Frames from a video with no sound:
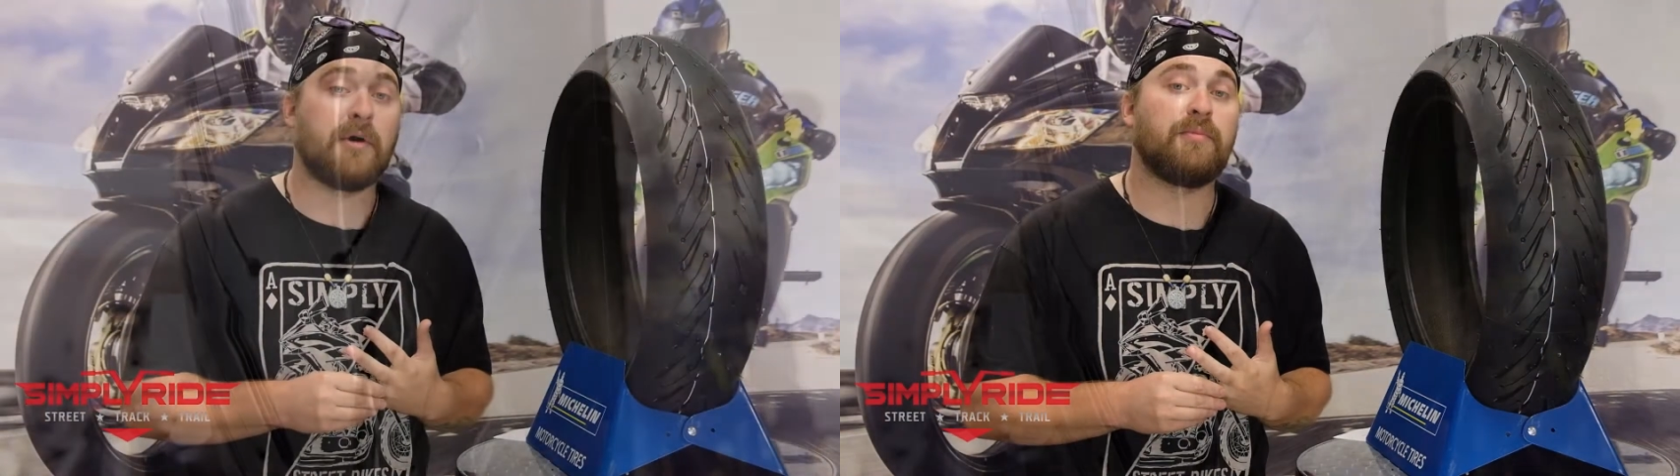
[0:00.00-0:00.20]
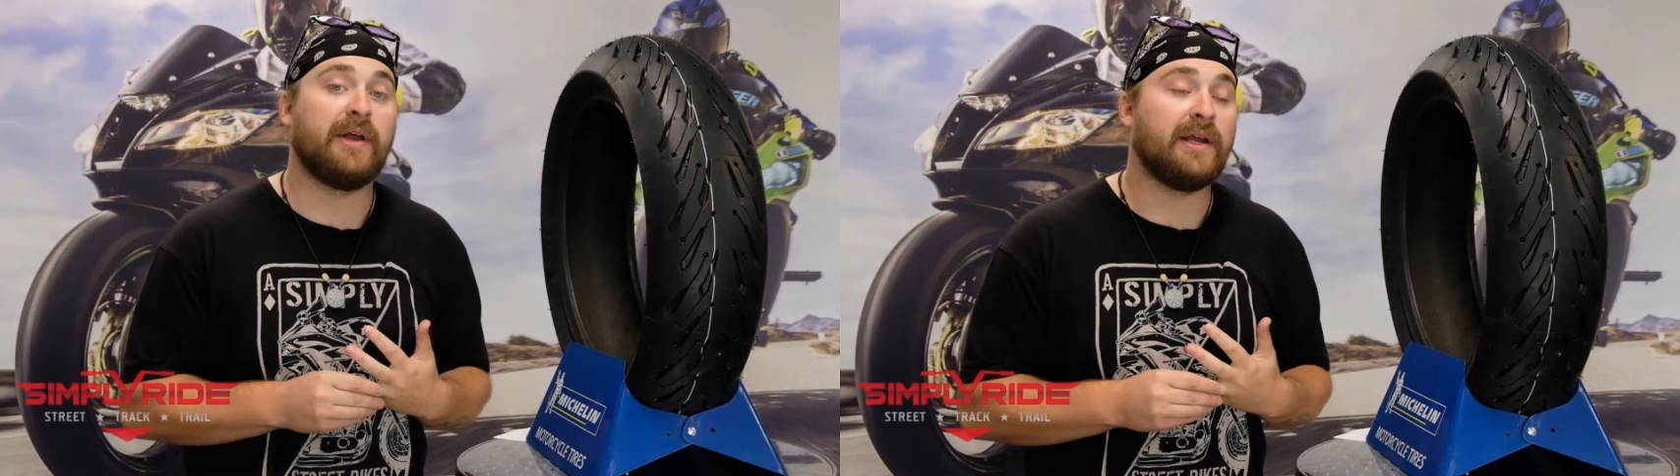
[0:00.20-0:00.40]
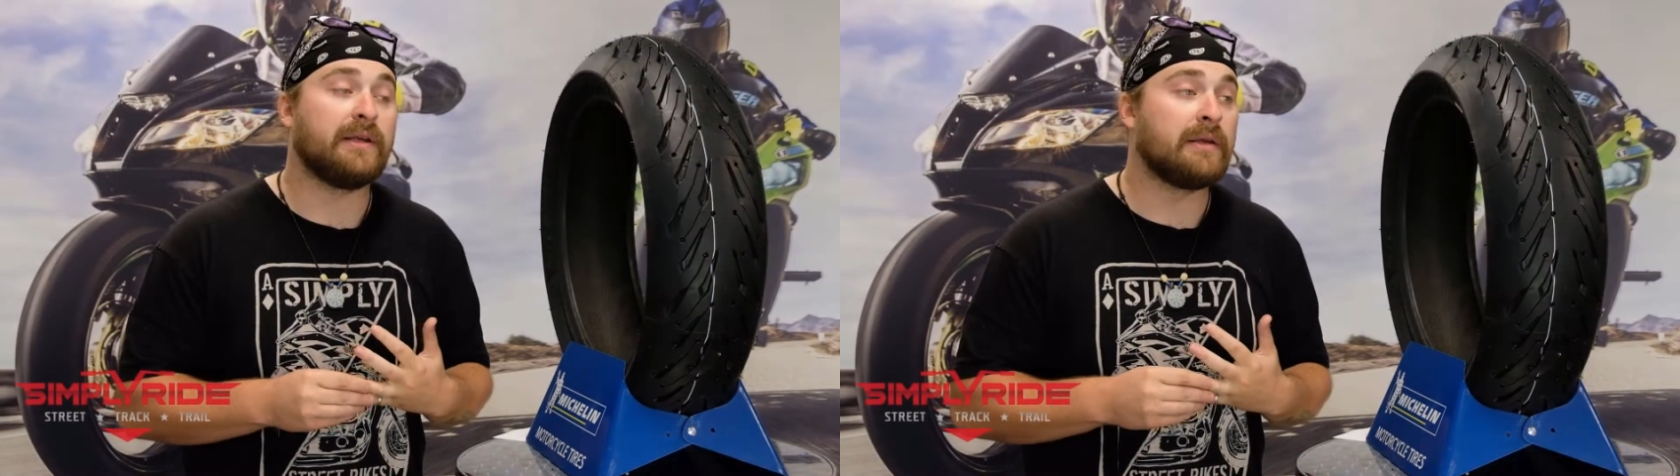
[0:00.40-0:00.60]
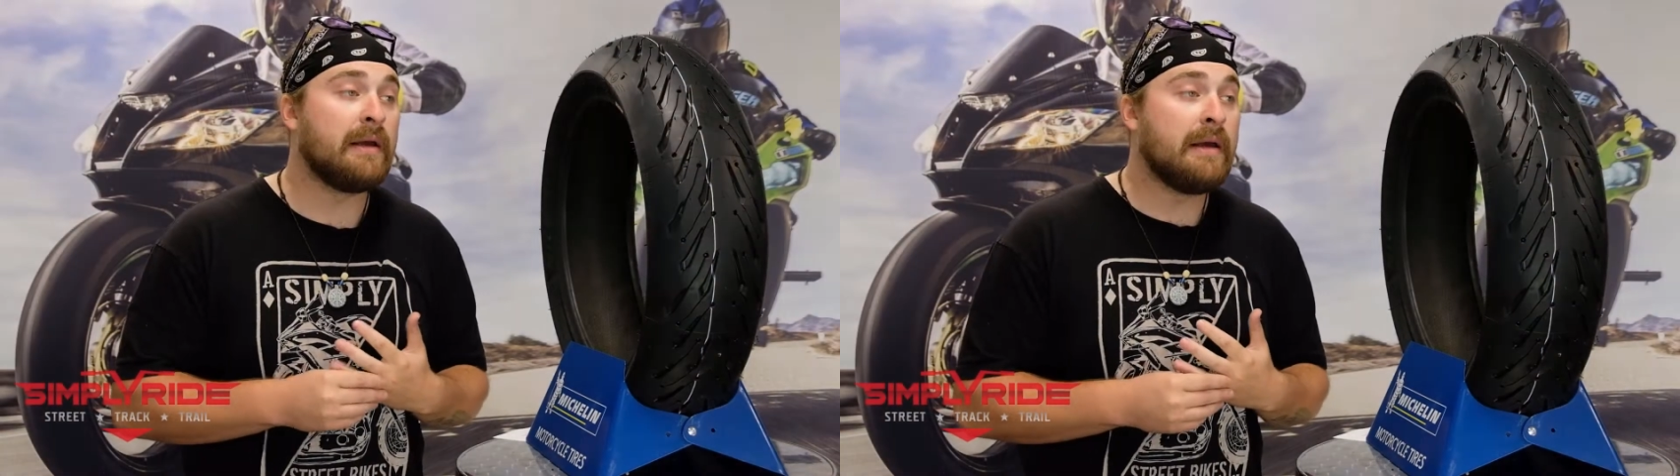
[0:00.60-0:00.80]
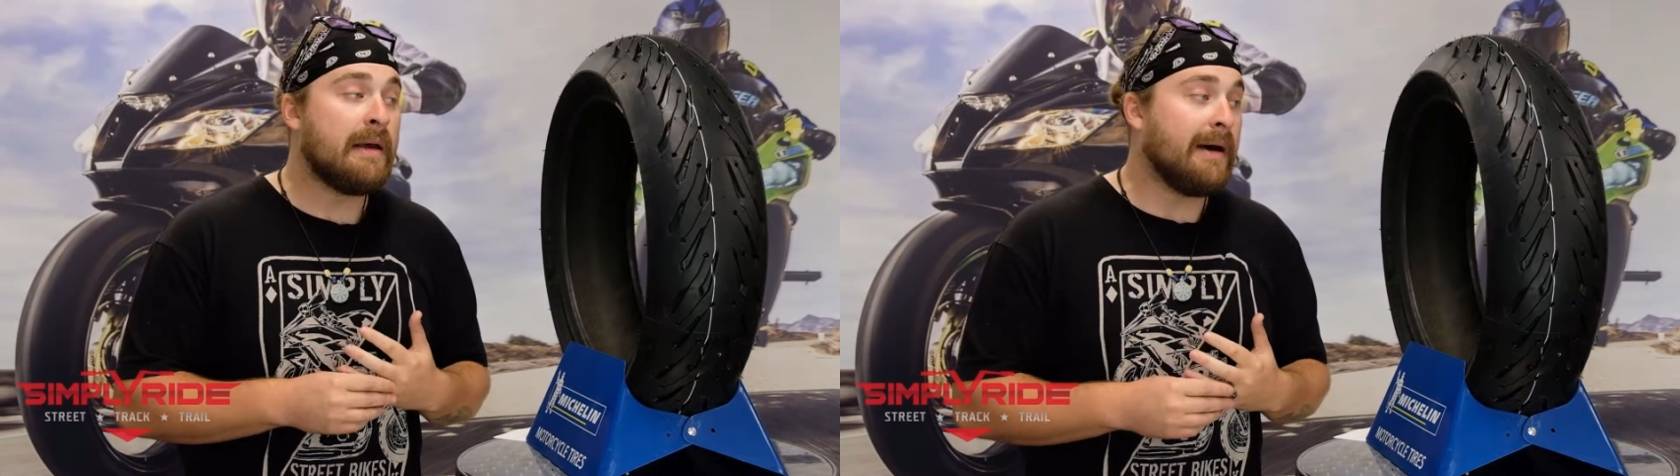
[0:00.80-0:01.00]
planted.
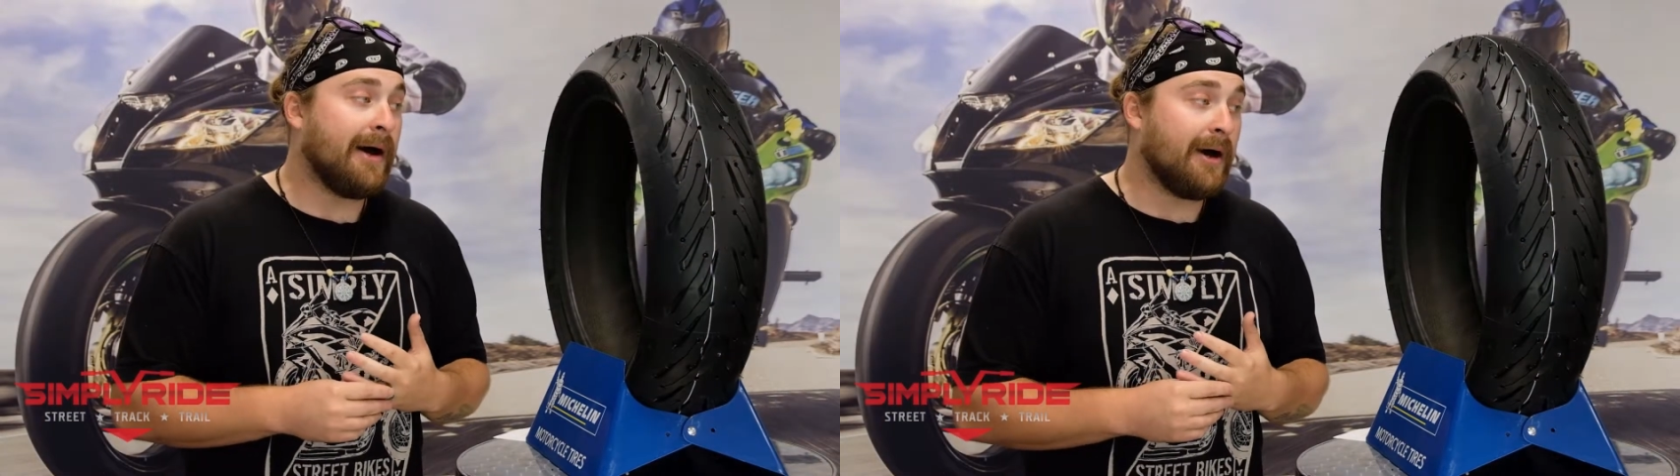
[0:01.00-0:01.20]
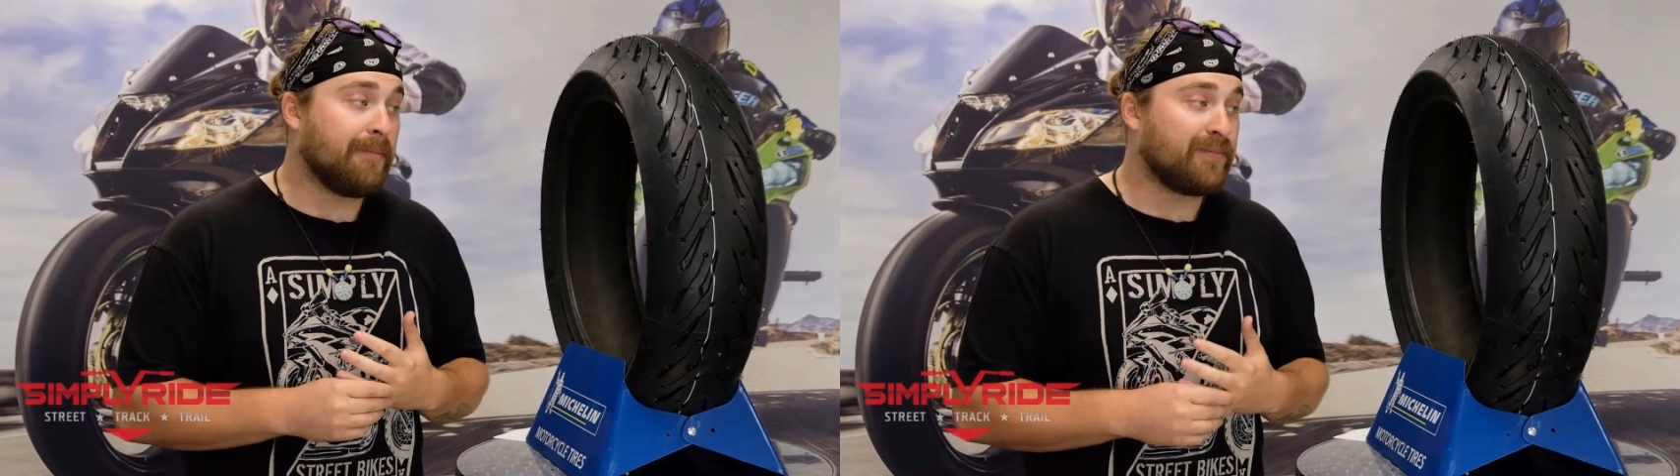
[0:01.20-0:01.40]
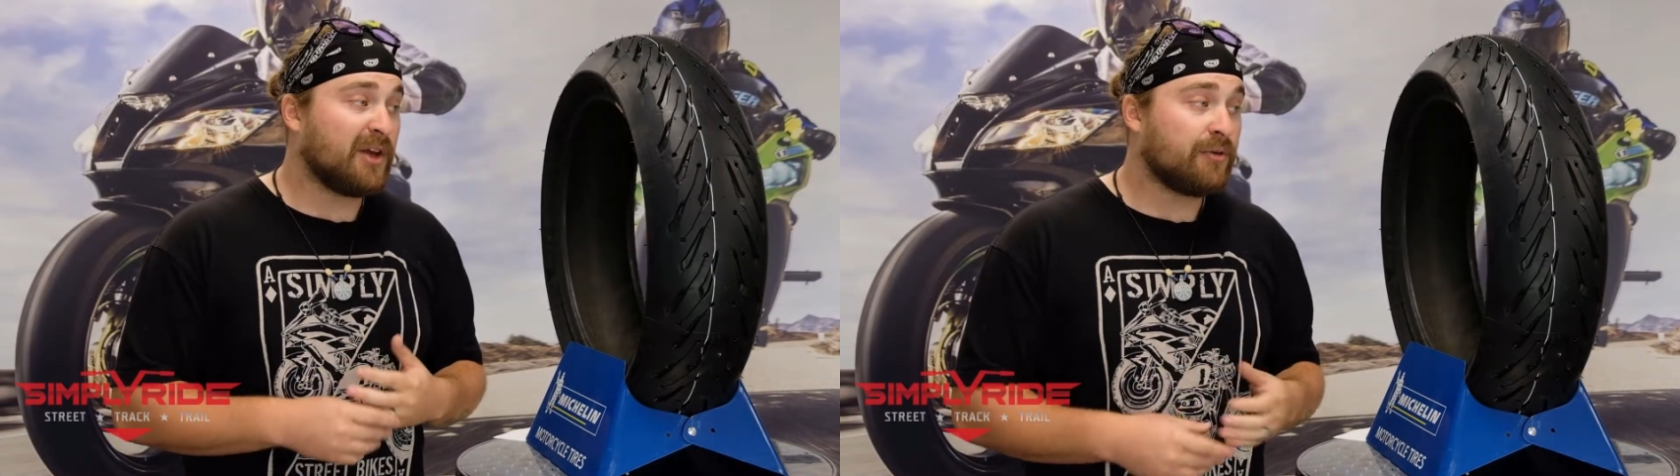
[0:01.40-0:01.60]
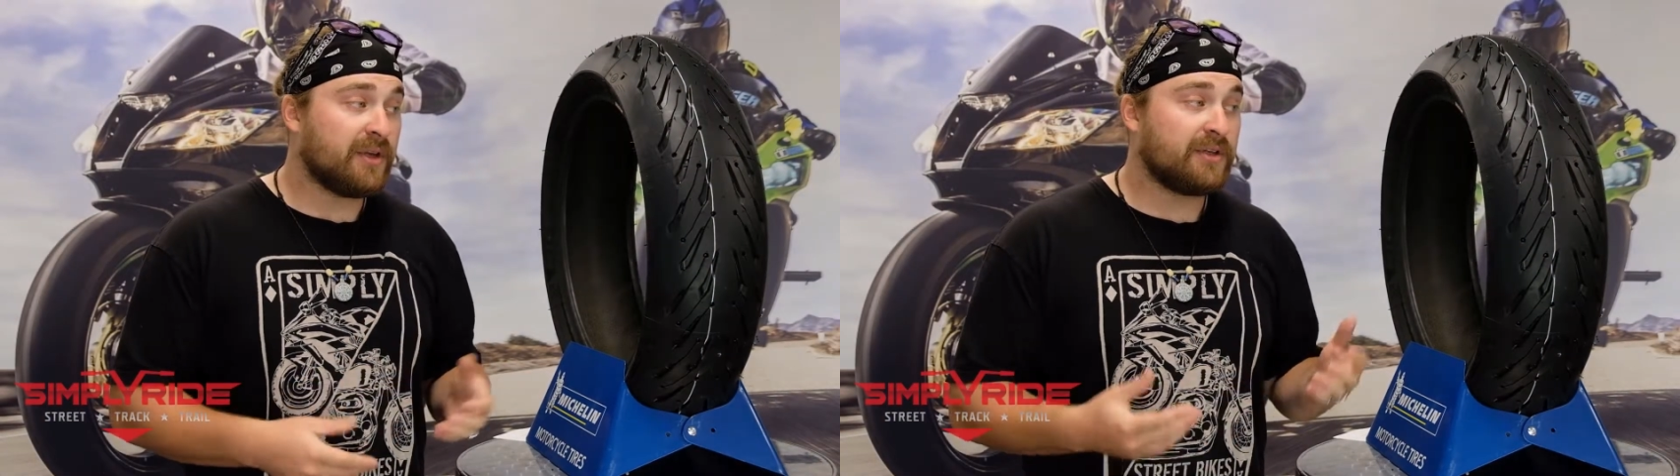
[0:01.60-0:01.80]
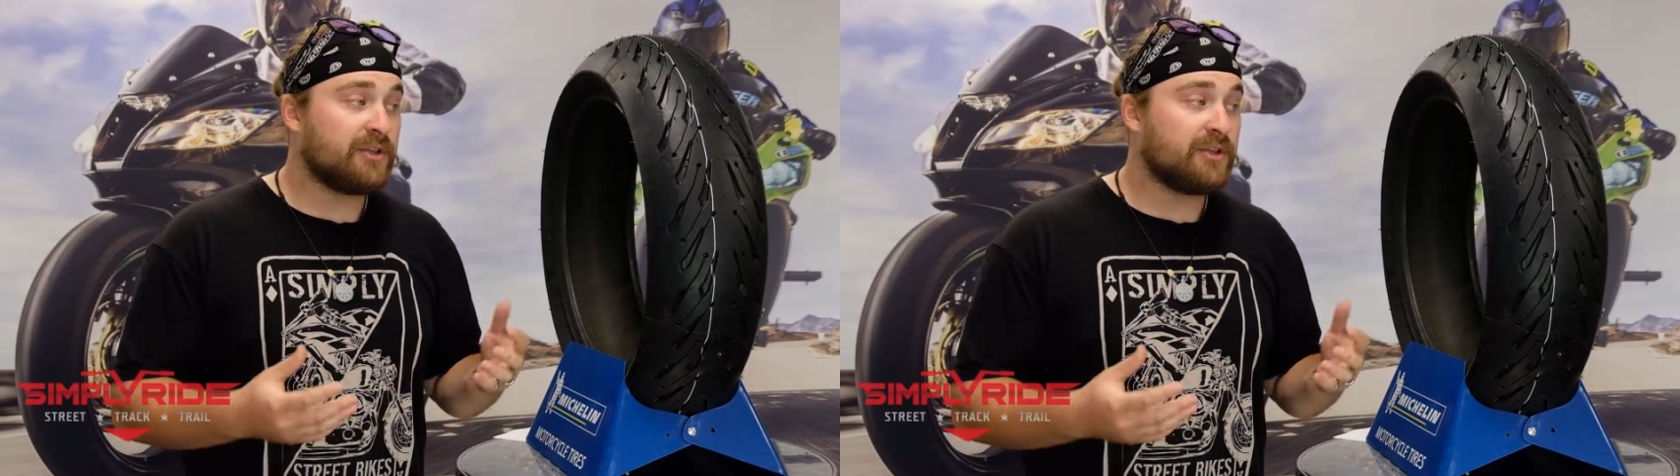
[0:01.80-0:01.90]
Another thing